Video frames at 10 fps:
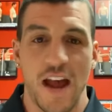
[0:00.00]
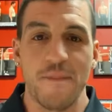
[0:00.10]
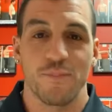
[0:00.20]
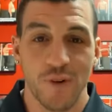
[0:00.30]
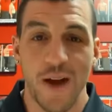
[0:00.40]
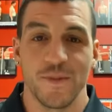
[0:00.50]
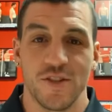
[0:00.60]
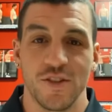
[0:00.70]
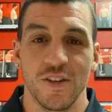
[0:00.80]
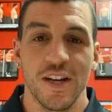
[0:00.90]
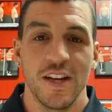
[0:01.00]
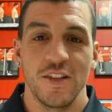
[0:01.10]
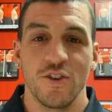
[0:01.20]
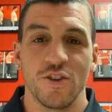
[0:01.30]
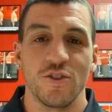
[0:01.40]
I promise you,
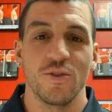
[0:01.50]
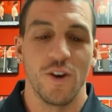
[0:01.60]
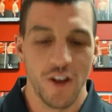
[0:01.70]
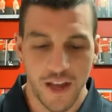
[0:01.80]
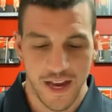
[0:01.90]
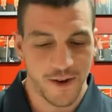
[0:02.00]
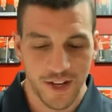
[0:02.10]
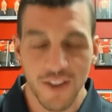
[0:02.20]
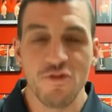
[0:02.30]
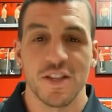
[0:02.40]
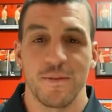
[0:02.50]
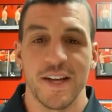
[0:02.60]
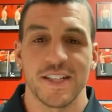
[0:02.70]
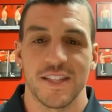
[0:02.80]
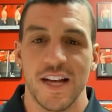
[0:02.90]
you could do all, and I'm going to give you some
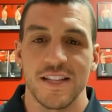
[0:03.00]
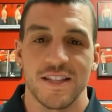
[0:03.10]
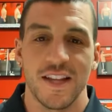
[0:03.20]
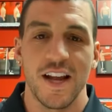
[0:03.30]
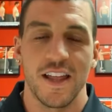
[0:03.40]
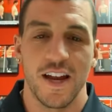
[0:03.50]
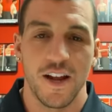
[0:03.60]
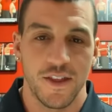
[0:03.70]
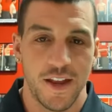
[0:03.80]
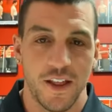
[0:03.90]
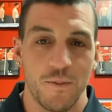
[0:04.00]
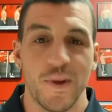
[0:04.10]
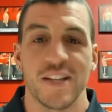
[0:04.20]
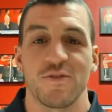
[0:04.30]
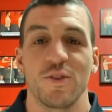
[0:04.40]
exercises today that are the
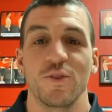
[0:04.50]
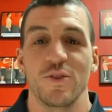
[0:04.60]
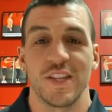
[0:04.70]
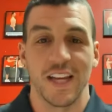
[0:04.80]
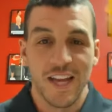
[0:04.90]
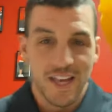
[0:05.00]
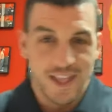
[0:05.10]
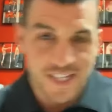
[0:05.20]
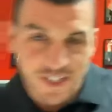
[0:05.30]
best for losing this